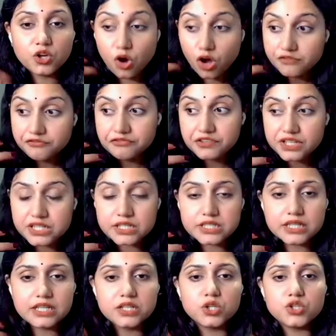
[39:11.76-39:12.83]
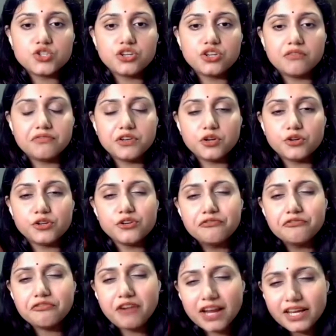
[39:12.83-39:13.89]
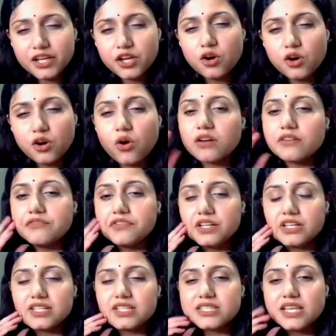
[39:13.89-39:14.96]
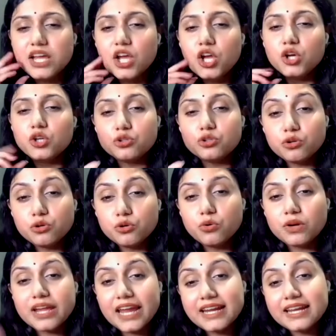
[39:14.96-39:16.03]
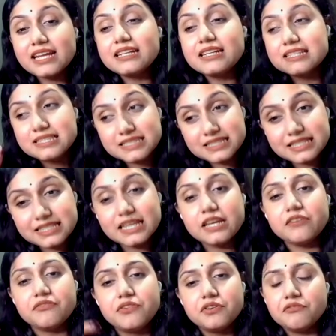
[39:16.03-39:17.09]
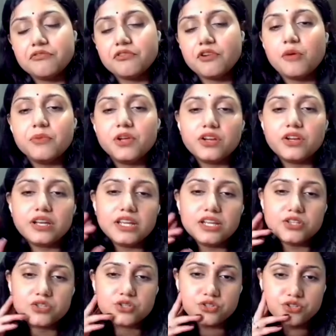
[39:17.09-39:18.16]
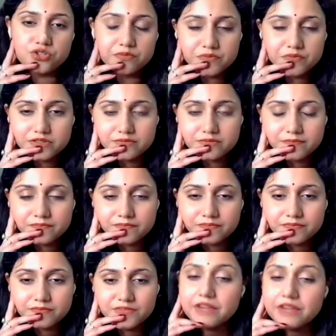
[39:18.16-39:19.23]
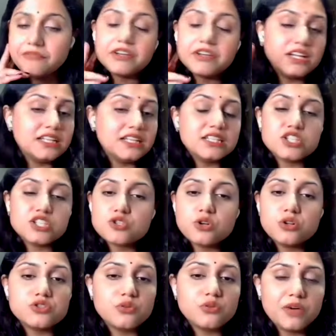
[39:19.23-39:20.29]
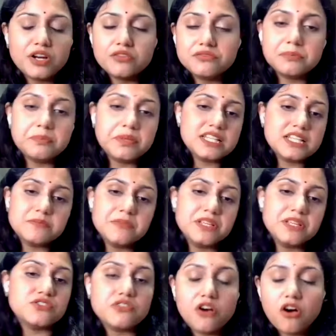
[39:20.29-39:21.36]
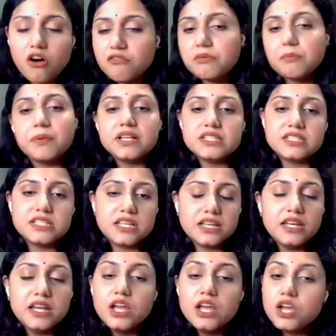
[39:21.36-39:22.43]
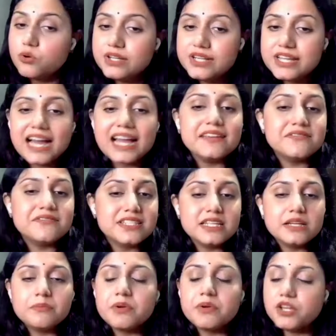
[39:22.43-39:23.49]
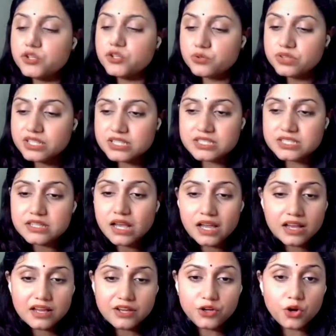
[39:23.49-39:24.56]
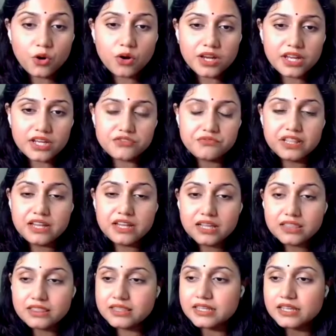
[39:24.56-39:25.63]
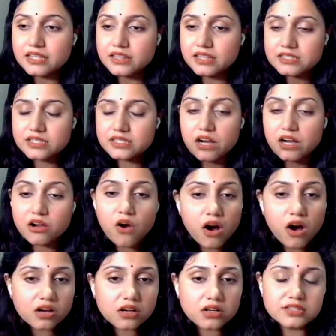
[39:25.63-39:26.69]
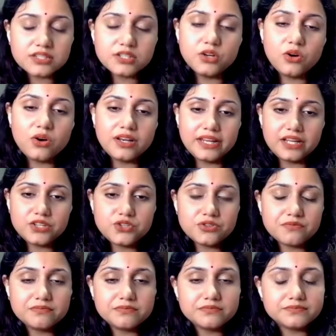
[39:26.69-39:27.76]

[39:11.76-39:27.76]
confident energy of Leo. You find your confidence through getting deceived from your relationships. Definitely, this is also one of the placements of a person who dives deeper into this knowledge, Vedantic, this occult knowledge,